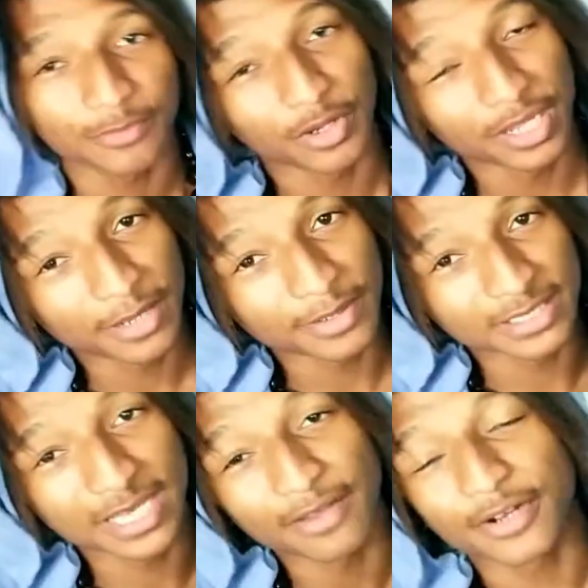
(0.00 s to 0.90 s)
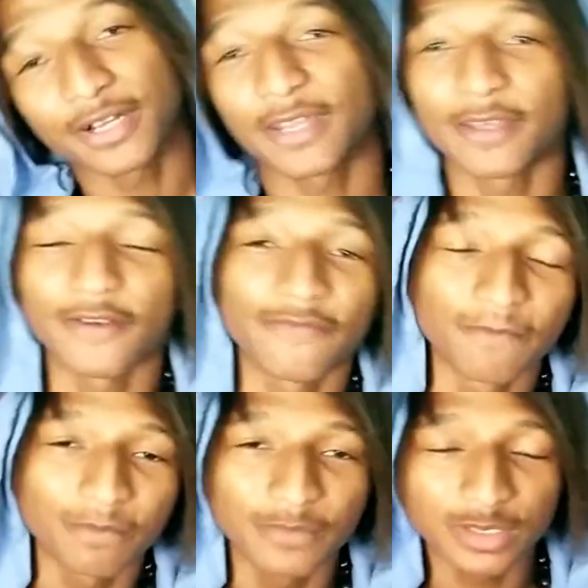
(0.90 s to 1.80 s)
Go ahead, it's down there in the
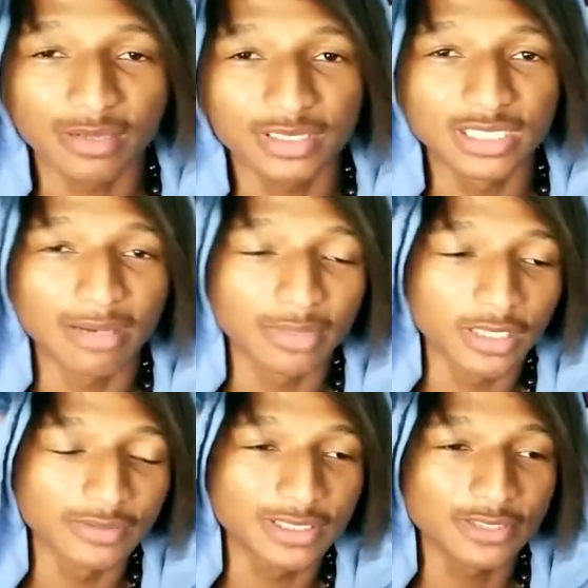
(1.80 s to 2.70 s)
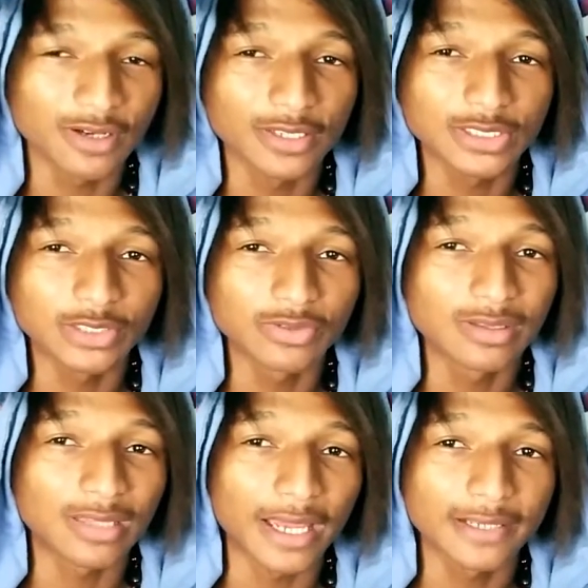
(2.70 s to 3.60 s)
description down below too.
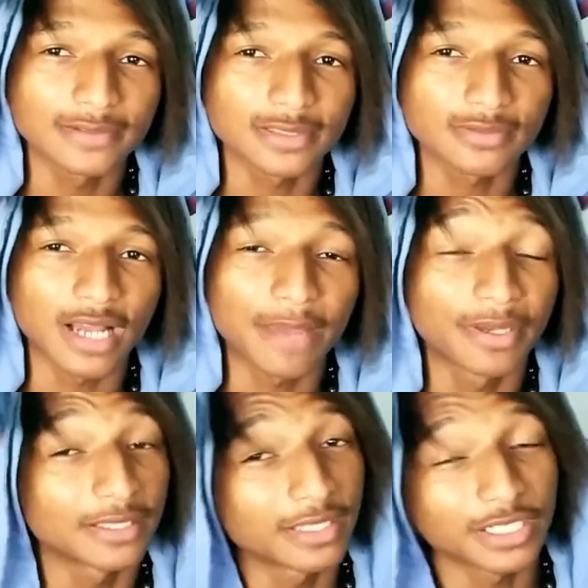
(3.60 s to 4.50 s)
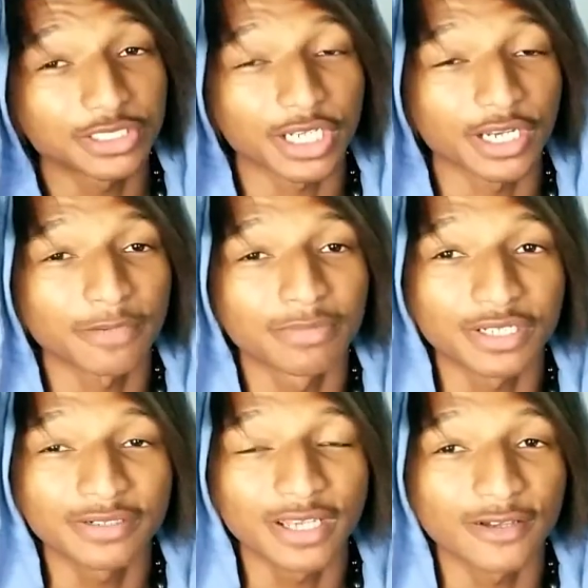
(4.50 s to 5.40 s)
Also like, subscribe, hit that share
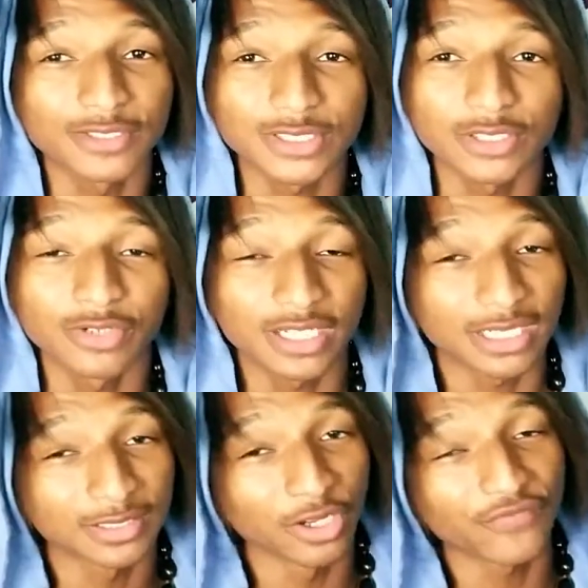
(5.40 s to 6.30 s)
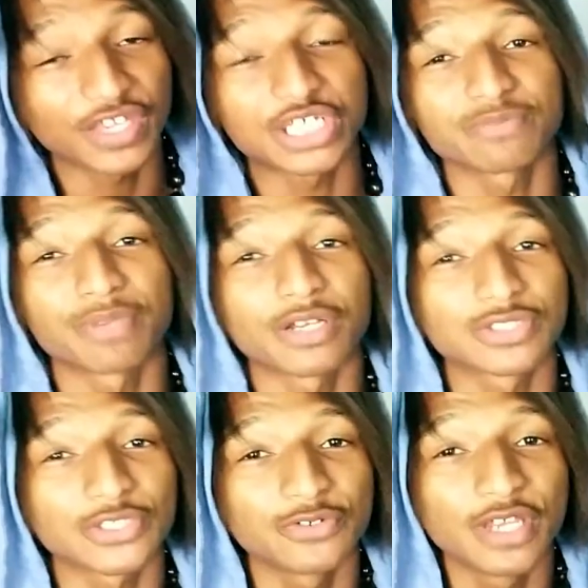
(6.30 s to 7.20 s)
button, and also hit the notification
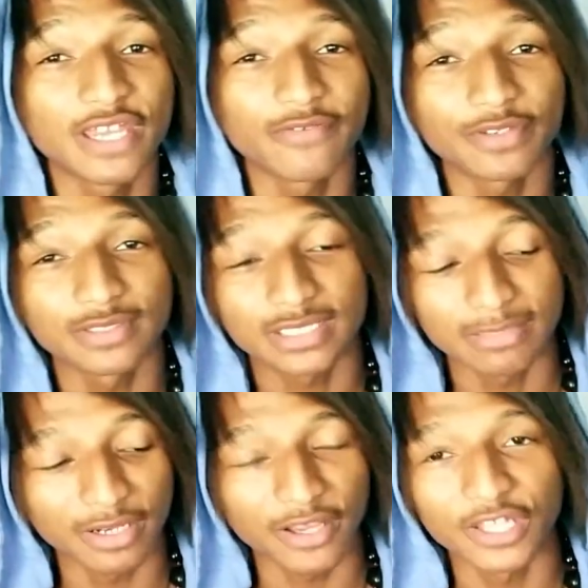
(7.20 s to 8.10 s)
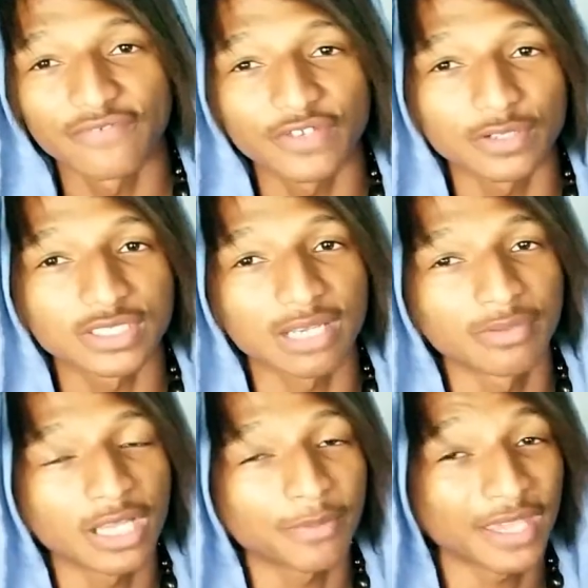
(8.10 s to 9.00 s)
bell too when you see my other videos
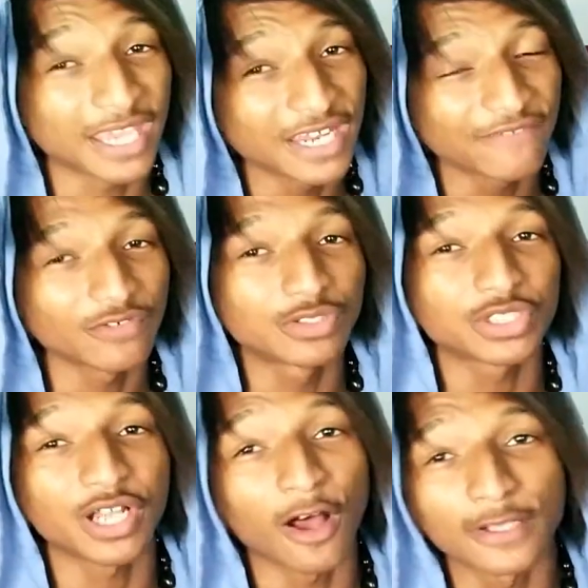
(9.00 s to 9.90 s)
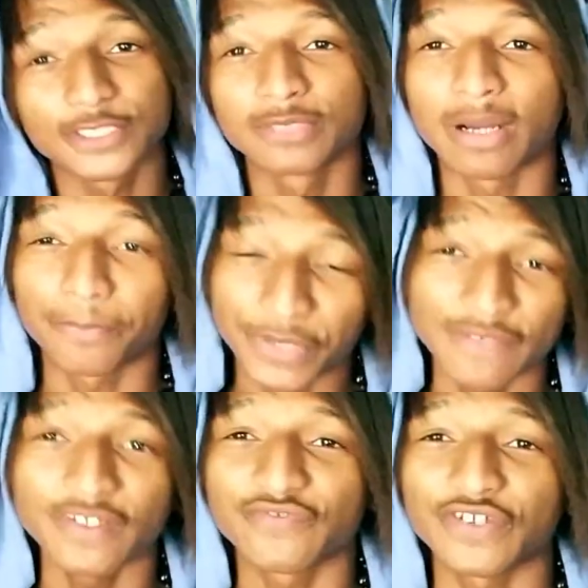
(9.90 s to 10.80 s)
coming up in the future. Also my
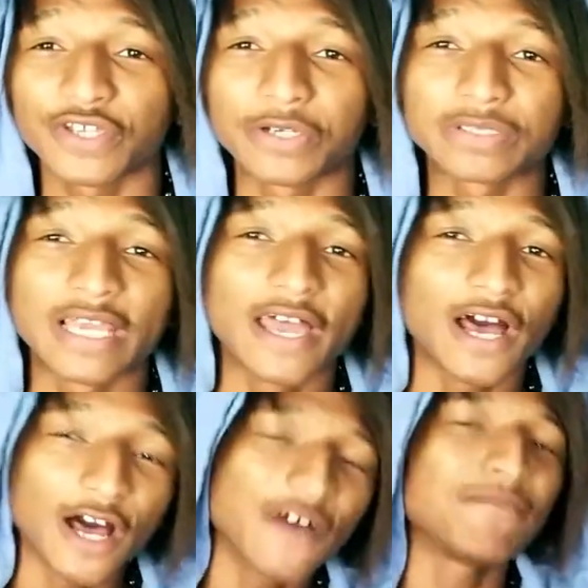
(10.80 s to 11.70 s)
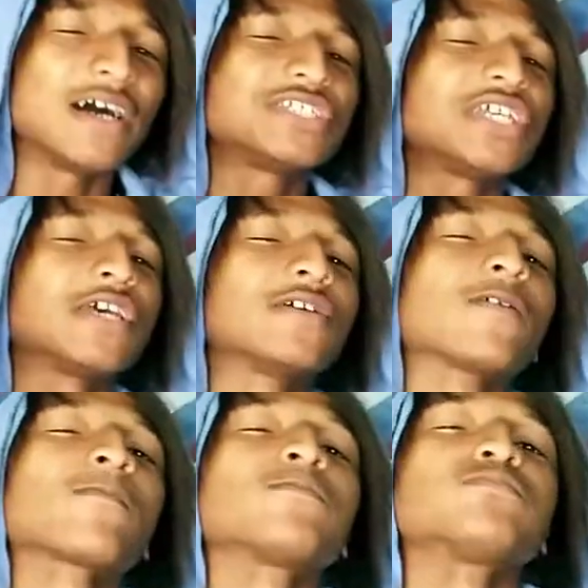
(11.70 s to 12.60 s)
previous videos of my
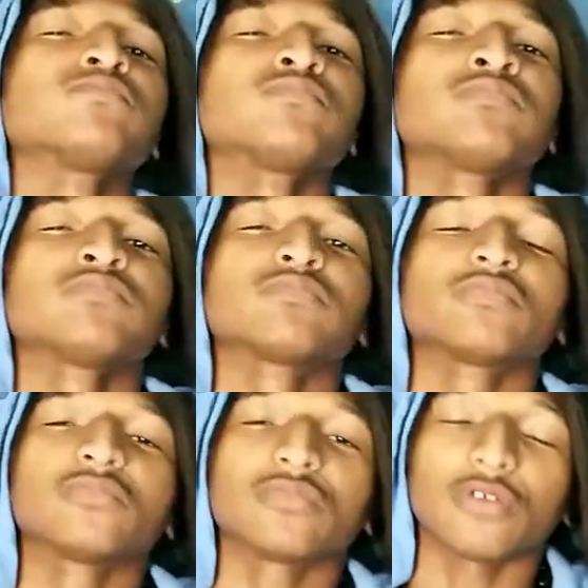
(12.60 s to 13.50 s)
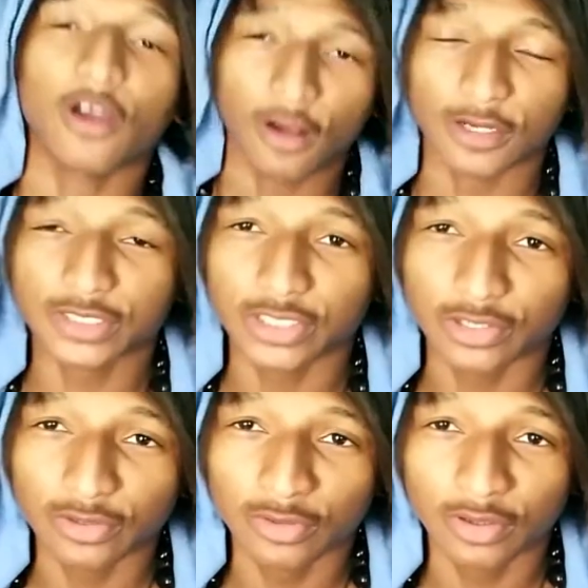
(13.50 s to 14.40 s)
channel are
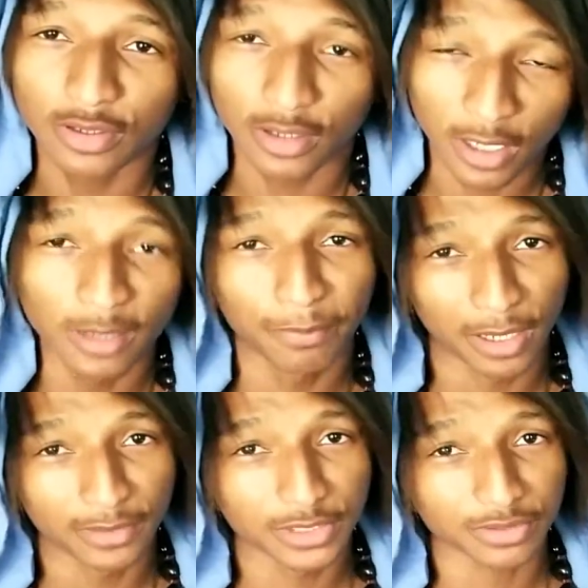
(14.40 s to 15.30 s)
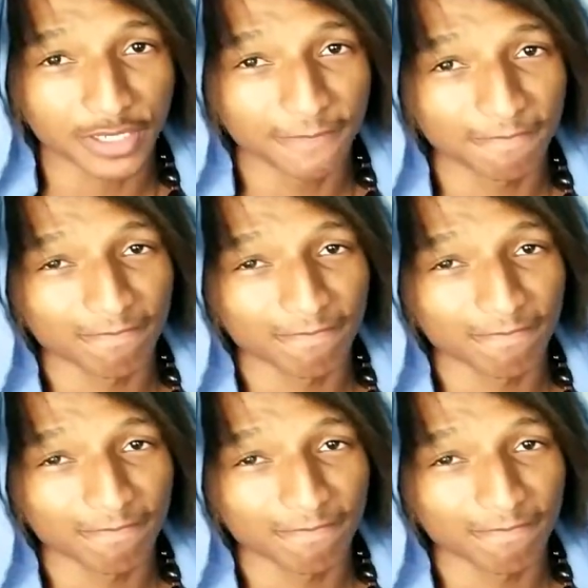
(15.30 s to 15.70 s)
also upon the screen.